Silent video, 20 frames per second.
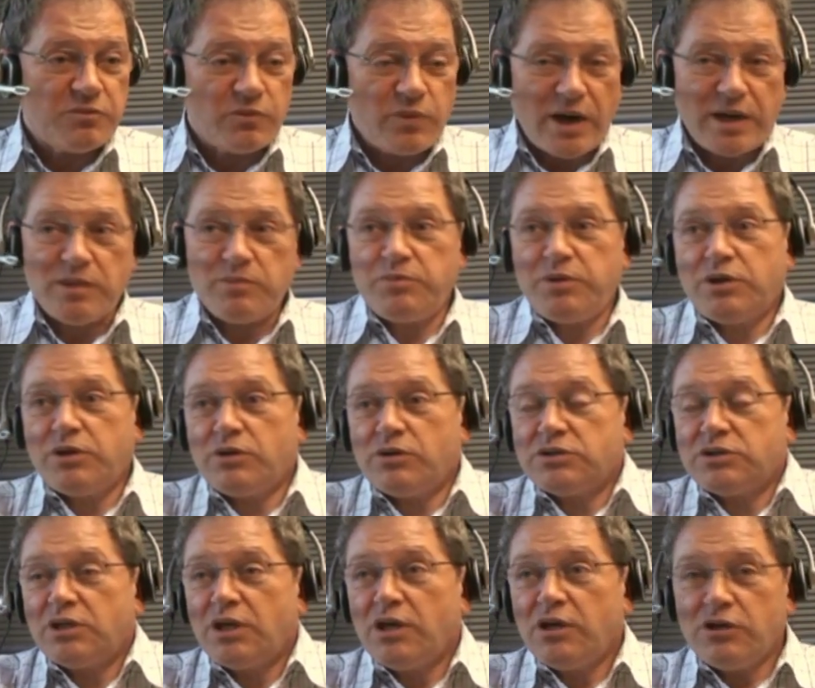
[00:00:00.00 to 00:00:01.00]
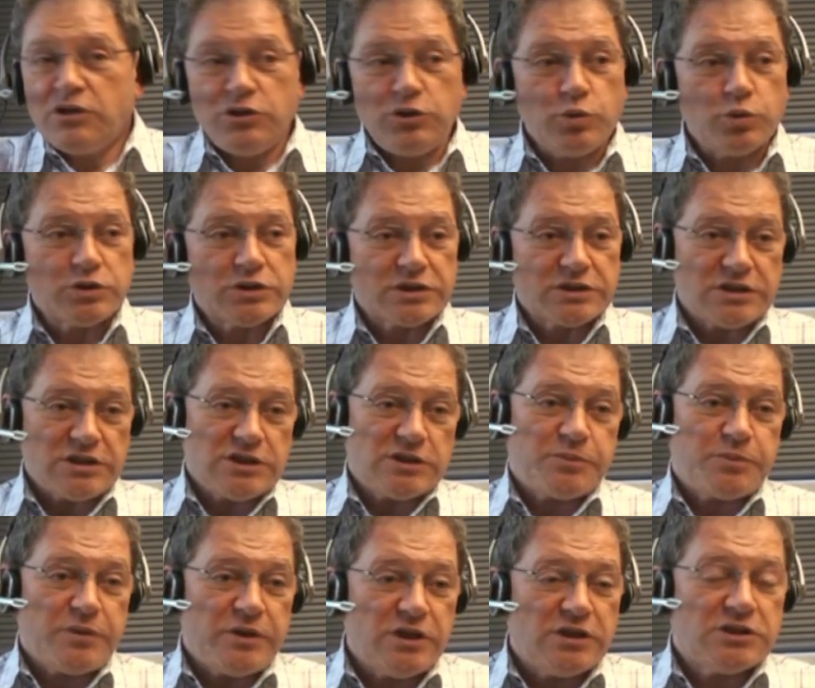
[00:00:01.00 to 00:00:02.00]
Why? Because
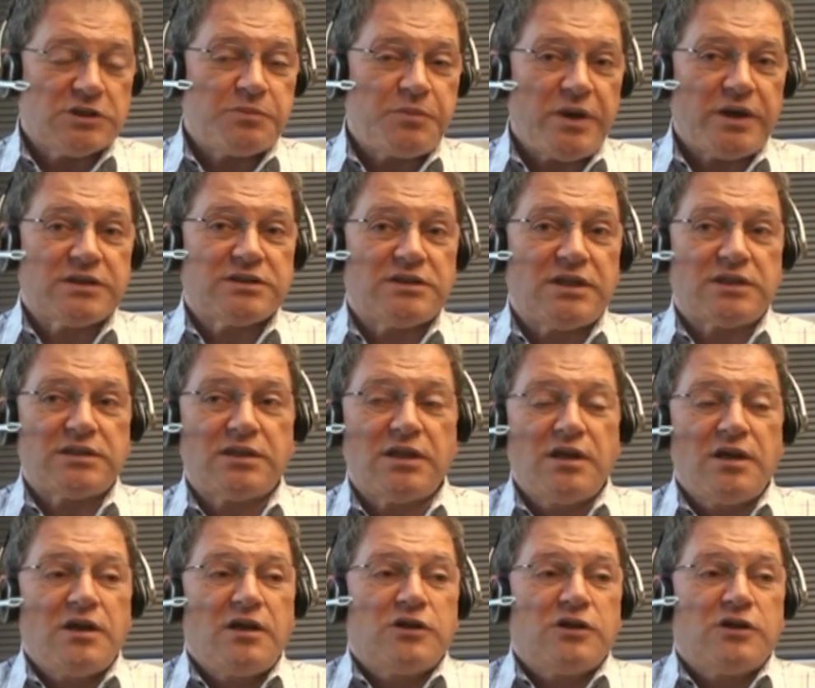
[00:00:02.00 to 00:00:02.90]
users expect that.